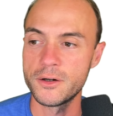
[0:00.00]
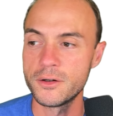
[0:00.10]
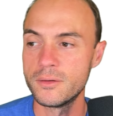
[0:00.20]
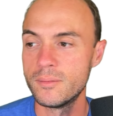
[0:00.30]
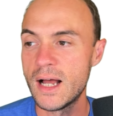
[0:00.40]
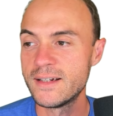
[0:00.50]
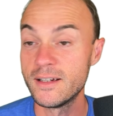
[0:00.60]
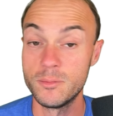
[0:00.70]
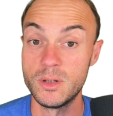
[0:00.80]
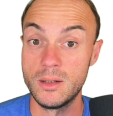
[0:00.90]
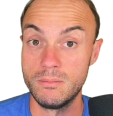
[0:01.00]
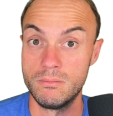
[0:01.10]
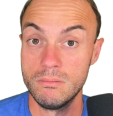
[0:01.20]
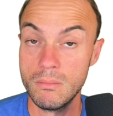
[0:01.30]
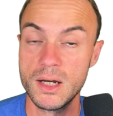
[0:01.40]
don't know. I tend to
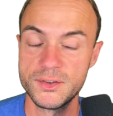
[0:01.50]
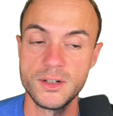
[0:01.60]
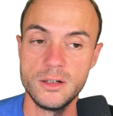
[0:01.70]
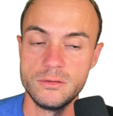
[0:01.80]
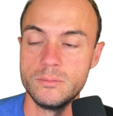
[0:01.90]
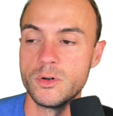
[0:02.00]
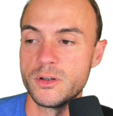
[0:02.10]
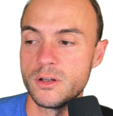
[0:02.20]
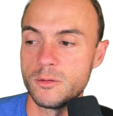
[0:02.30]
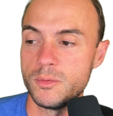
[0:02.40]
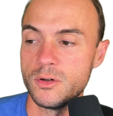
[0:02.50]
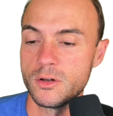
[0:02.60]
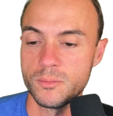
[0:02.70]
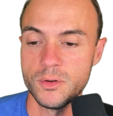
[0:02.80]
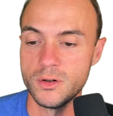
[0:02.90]
blame myself more than the computer.
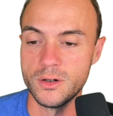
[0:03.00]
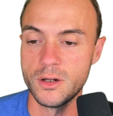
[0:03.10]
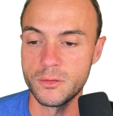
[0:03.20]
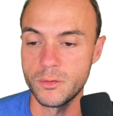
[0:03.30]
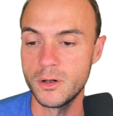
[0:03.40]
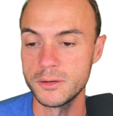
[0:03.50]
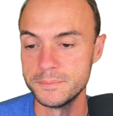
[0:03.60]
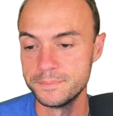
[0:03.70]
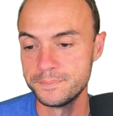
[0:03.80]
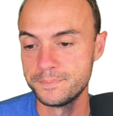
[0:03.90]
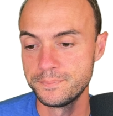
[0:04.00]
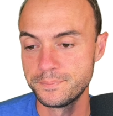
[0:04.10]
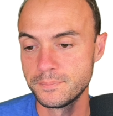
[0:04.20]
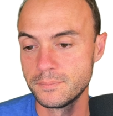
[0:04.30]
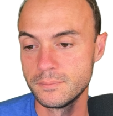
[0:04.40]
The computer did nothing wrong.
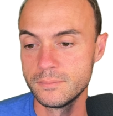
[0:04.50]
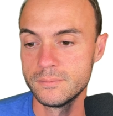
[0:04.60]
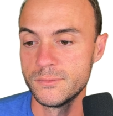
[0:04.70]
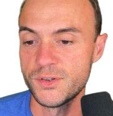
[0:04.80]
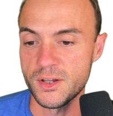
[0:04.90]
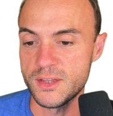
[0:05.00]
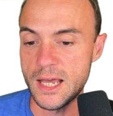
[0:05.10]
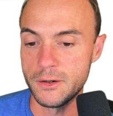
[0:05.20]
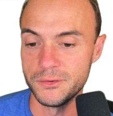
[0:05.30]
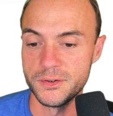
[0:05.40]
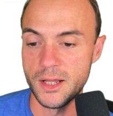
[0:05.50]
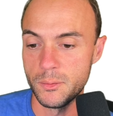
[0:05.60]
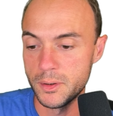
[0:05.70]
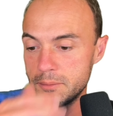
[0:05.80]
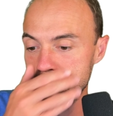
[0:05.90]
It's like Thanos in
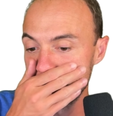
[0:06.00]
that way.